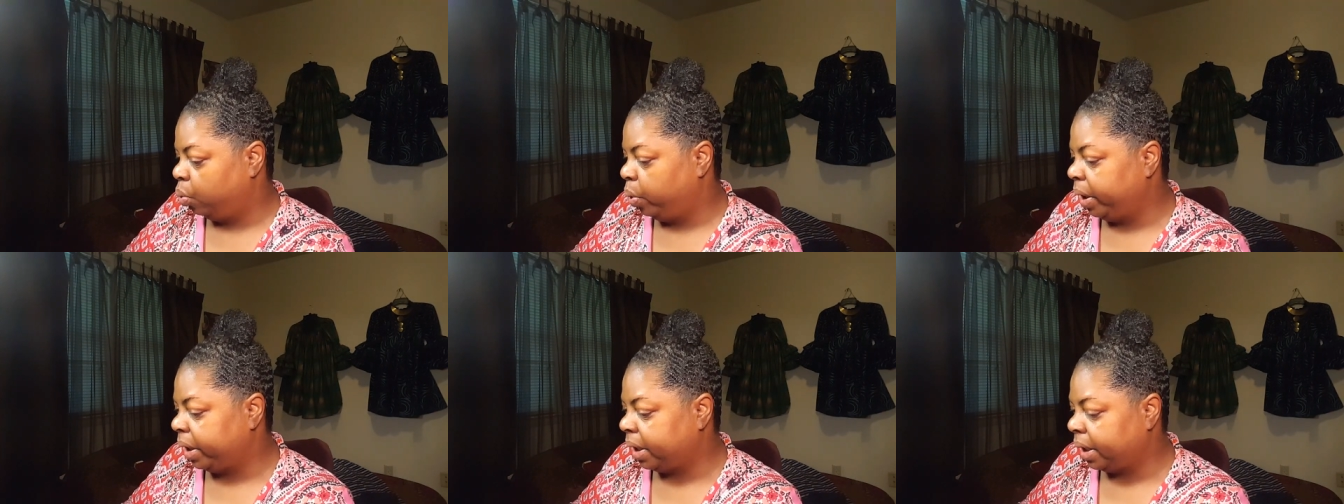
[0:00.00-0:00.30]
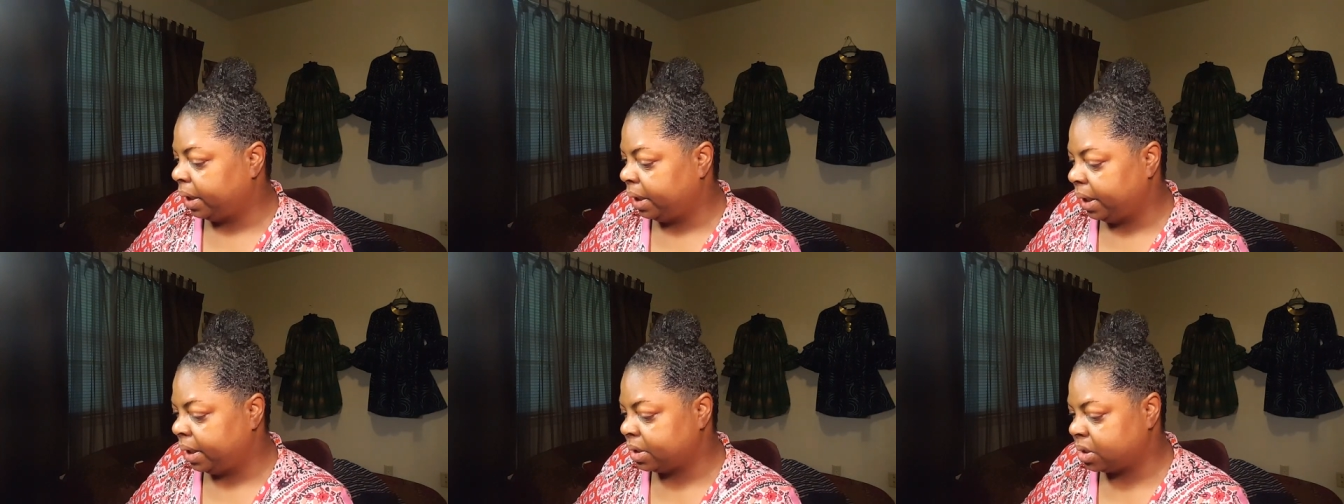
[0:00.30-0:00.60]
we
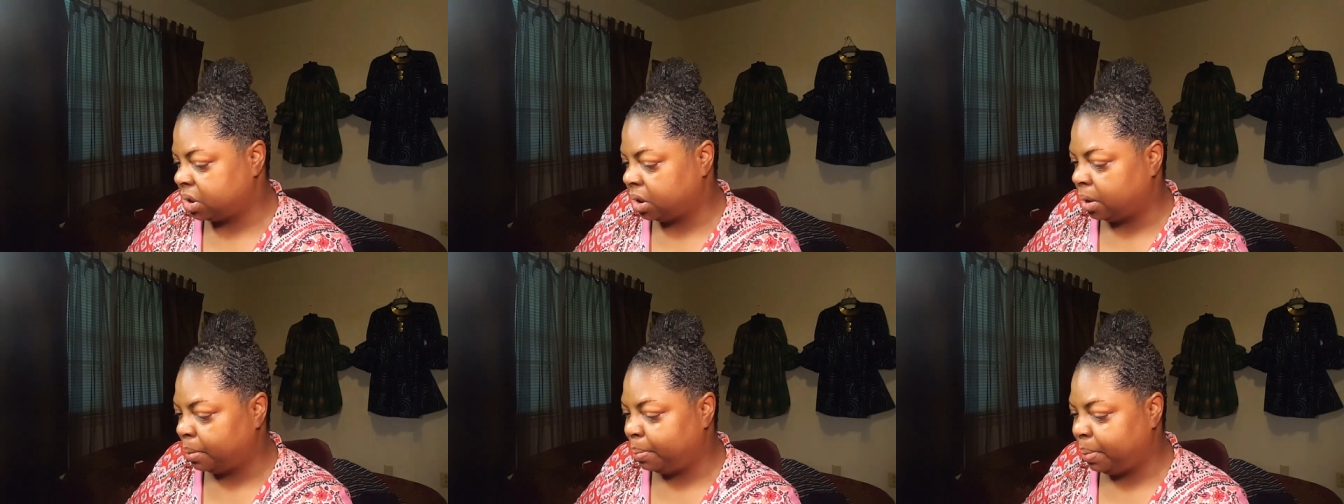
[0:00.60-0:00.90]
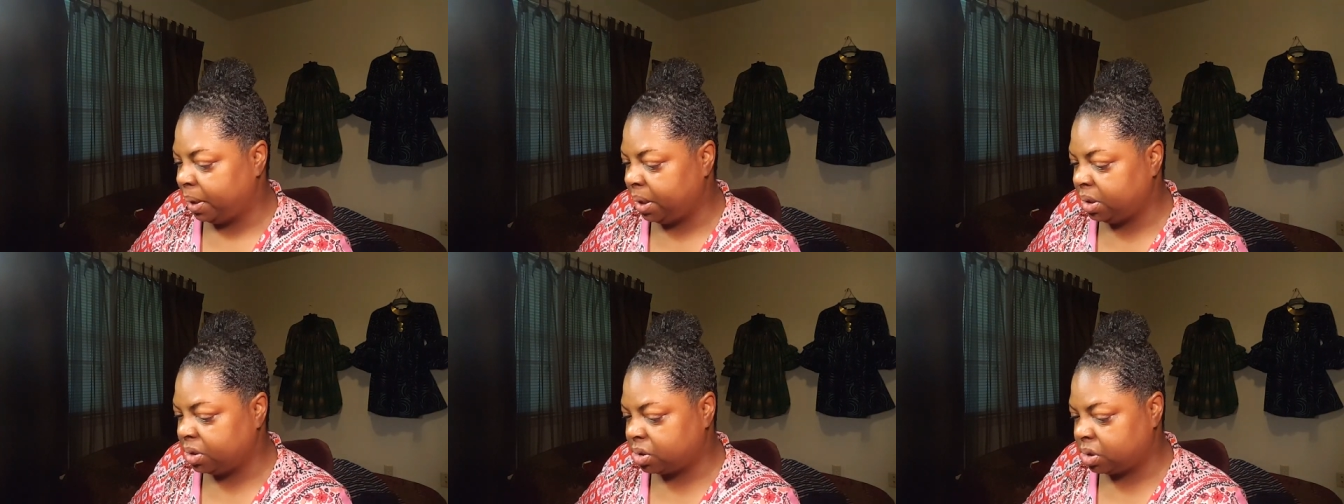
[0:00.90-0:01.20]
can get to the
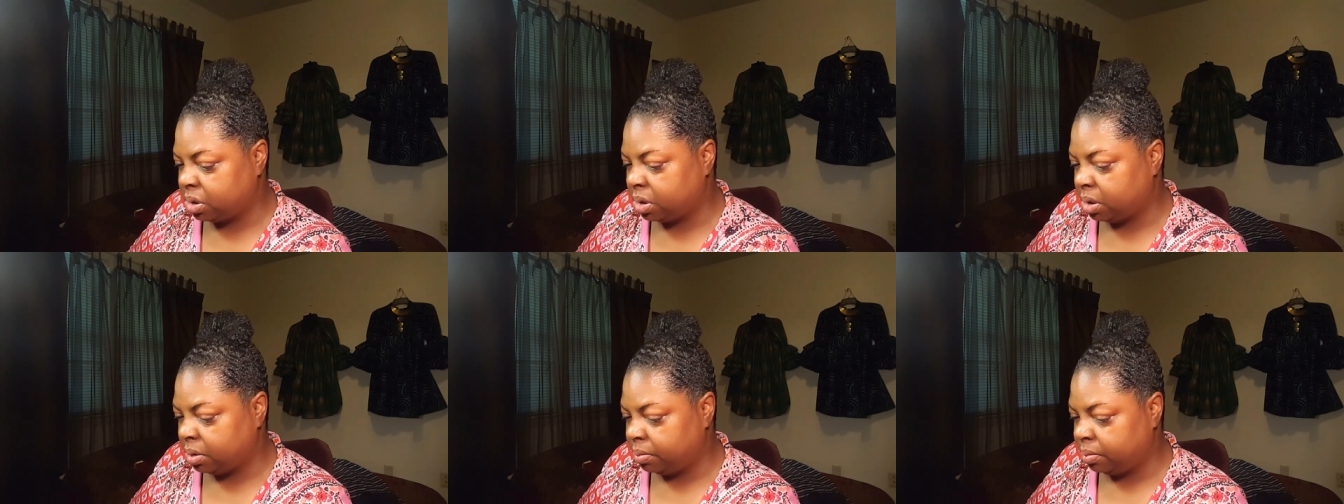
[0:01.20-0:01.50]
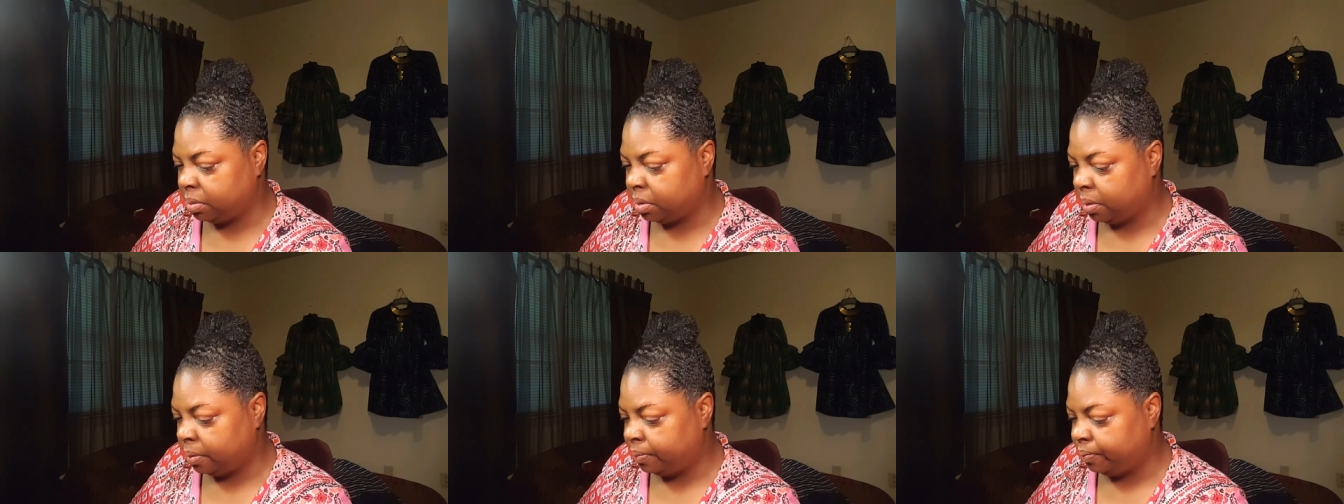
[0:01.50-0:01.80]
beach, the
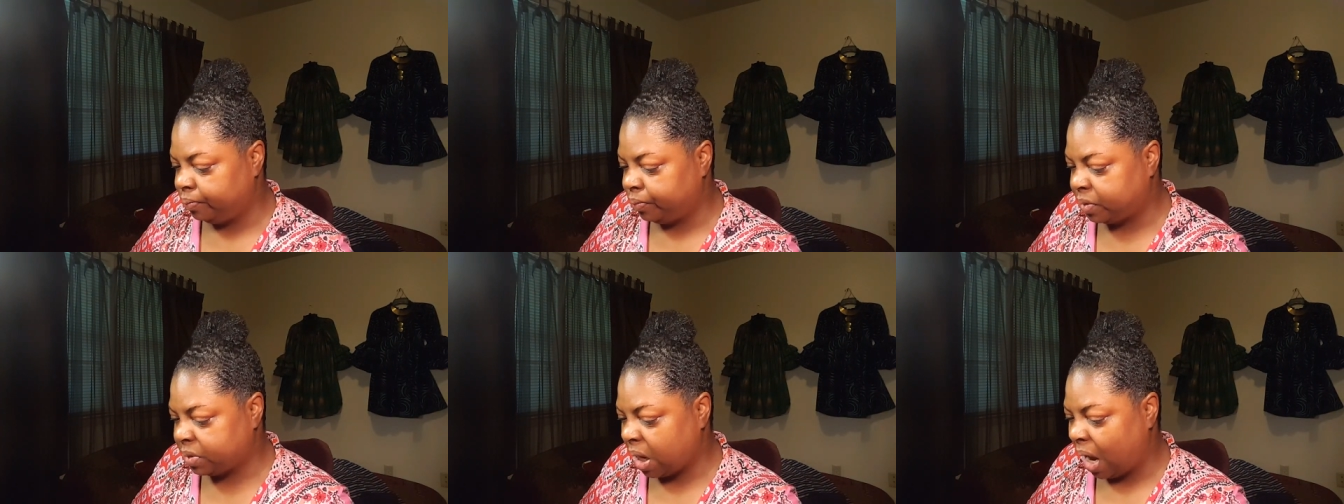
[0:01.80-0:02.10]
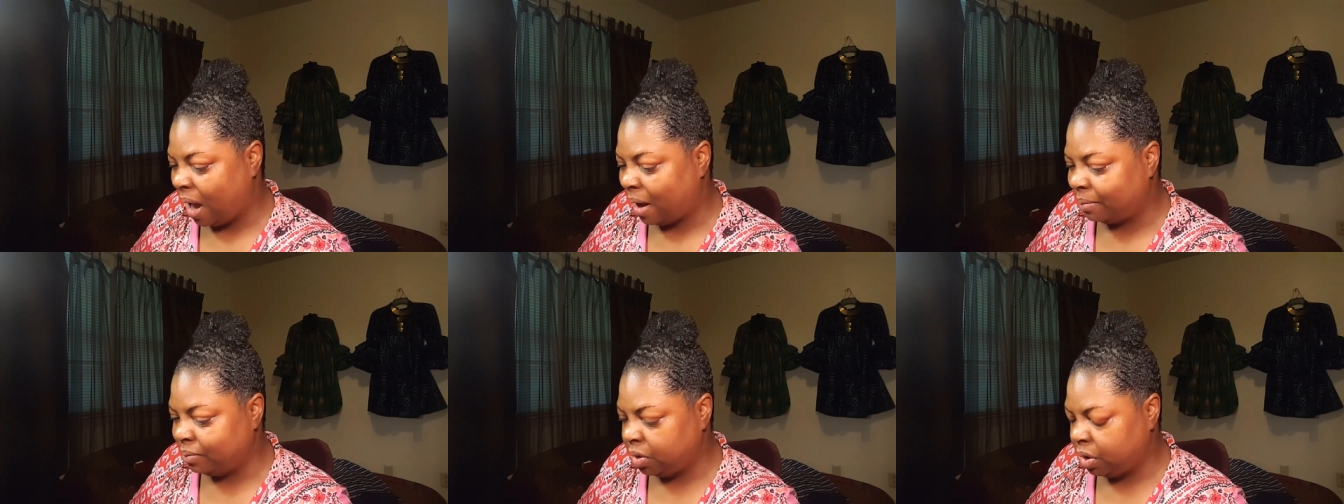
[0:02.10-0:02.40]
the
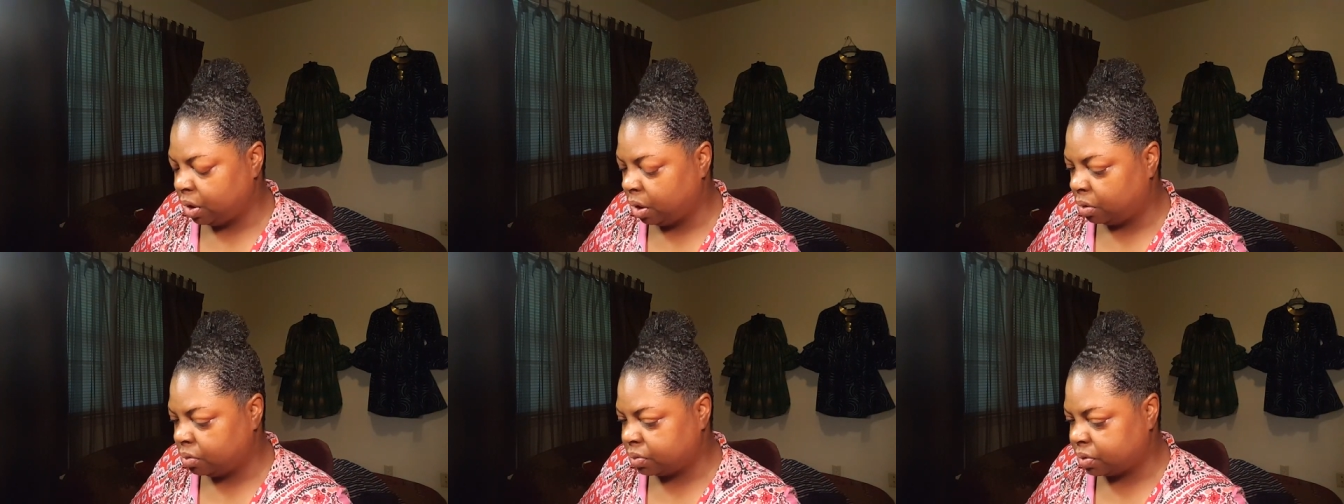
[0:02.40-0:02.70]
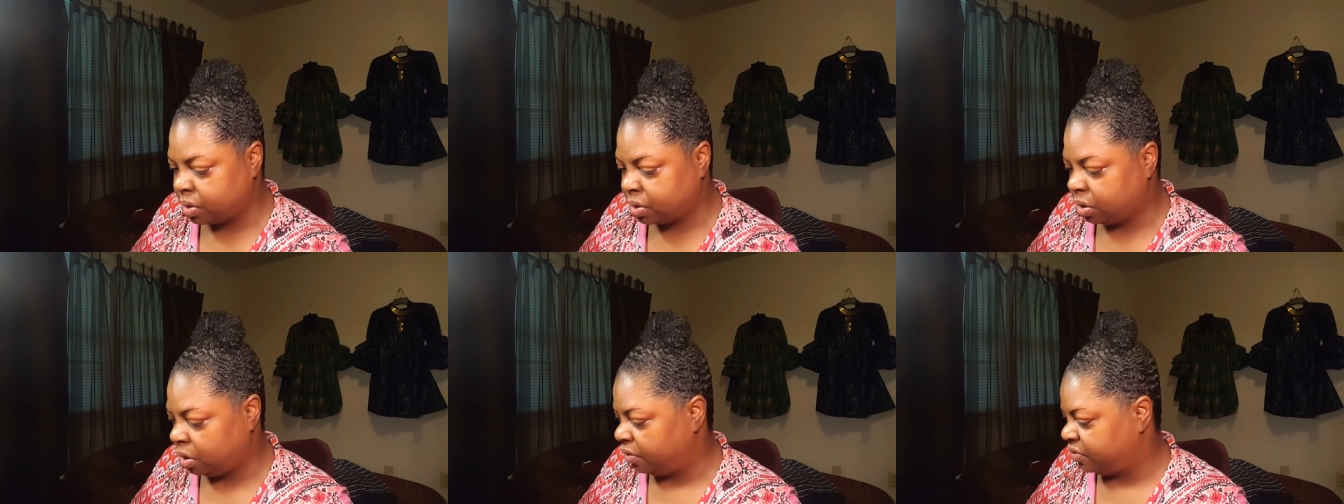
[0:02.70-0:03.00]
top, you know,
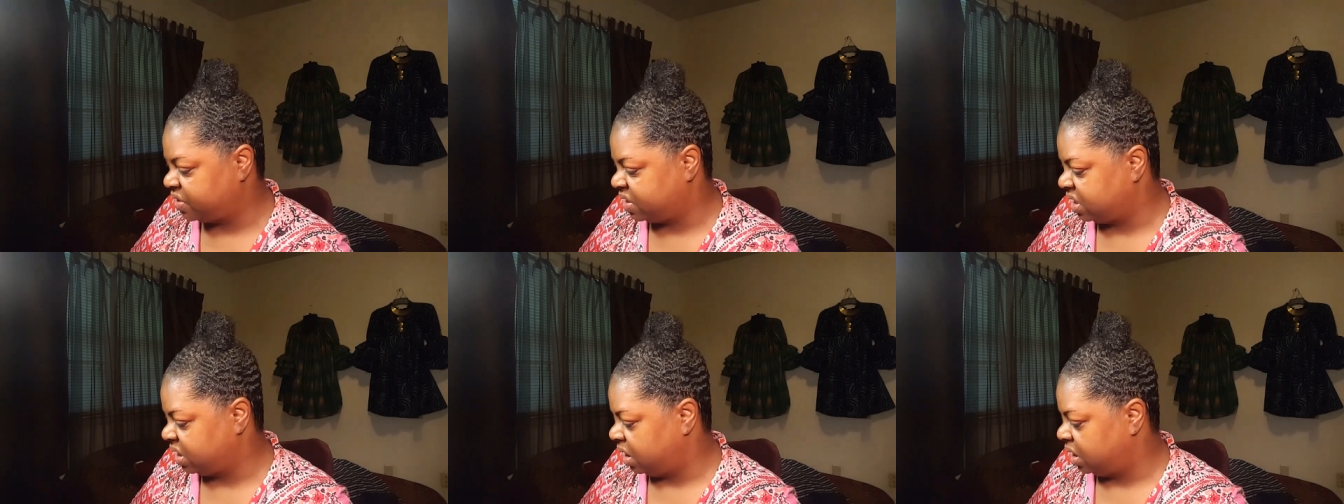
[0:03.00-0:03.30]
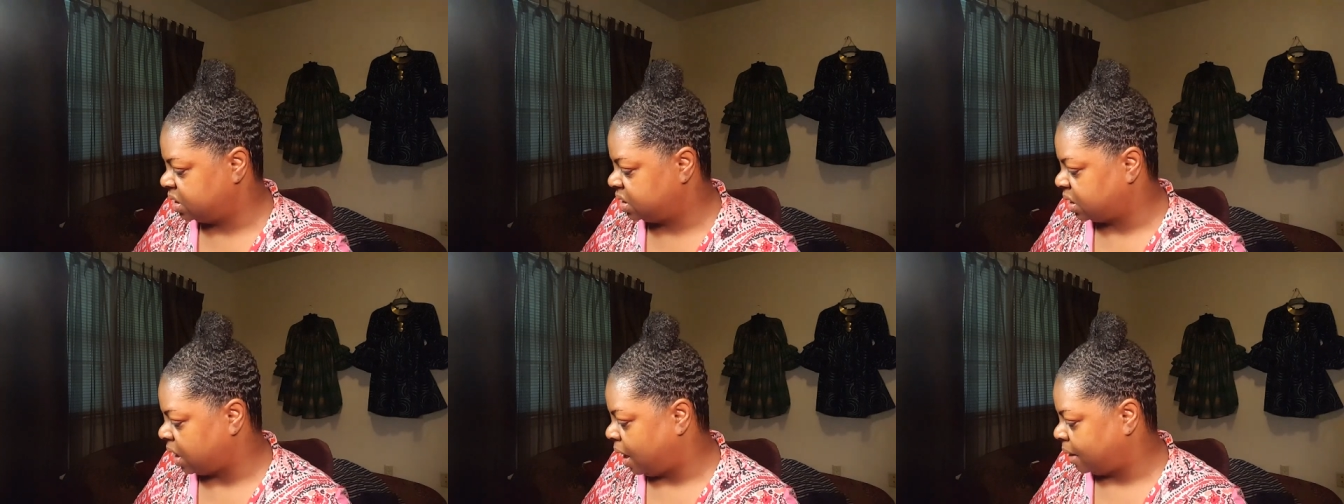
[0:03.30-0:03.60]
Surf
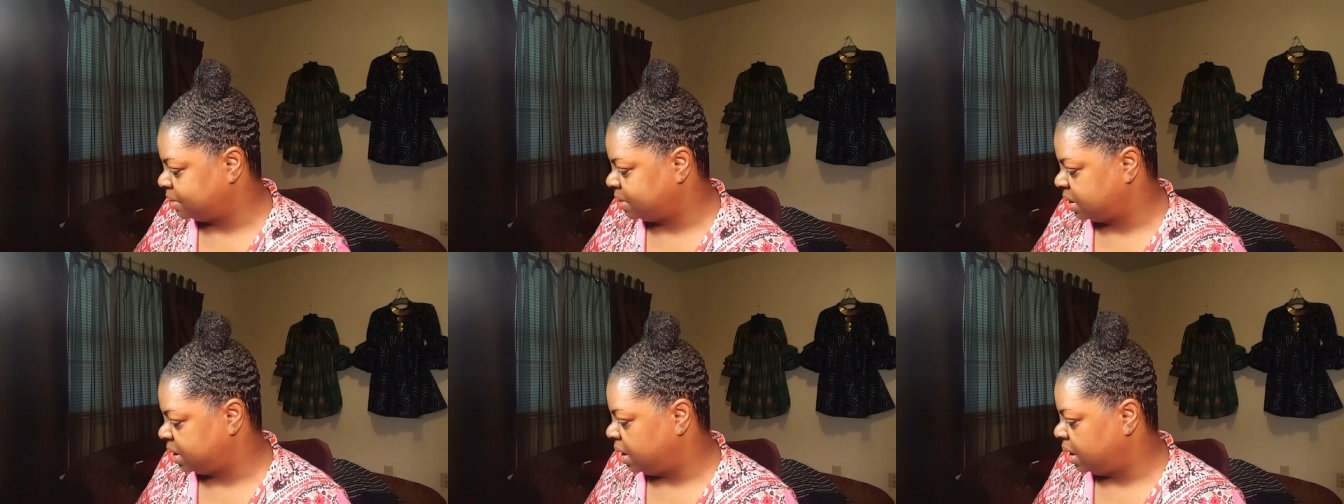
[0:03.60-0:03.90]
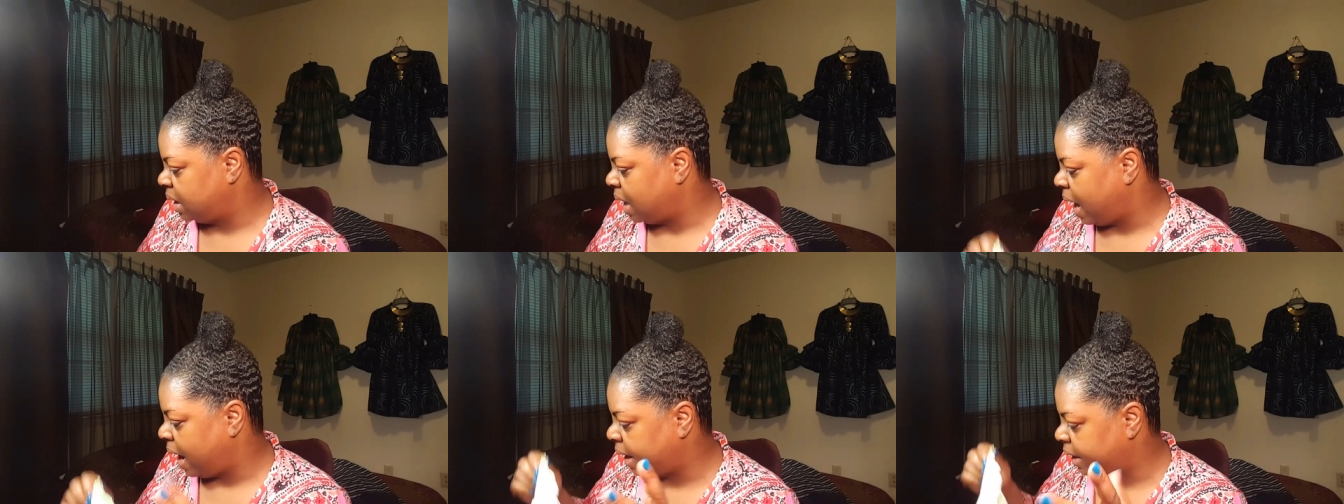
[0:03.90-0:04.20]
City,
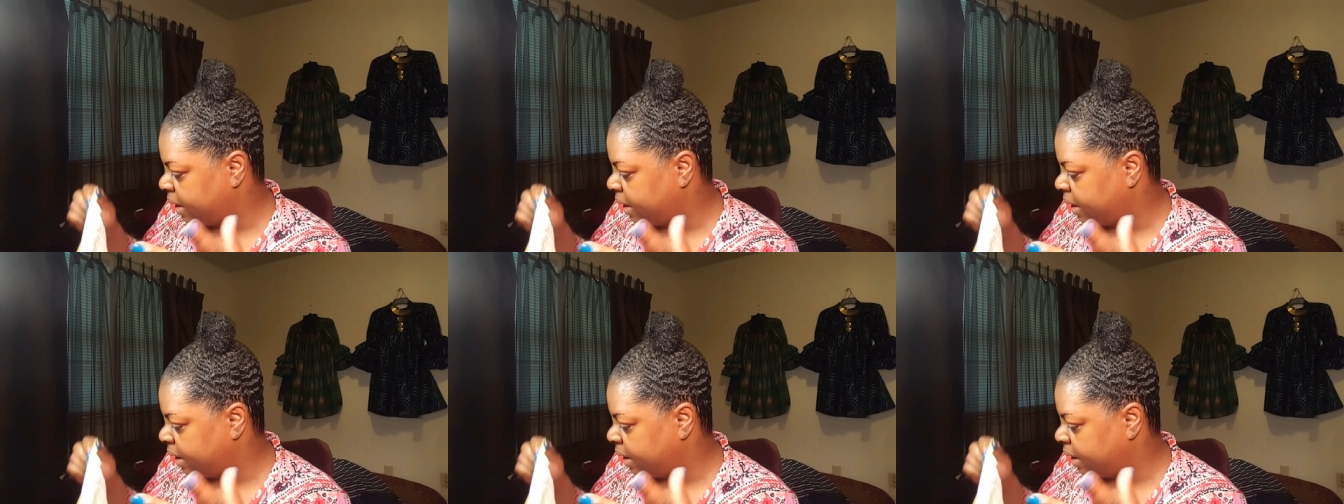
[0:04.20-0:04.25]
Topsail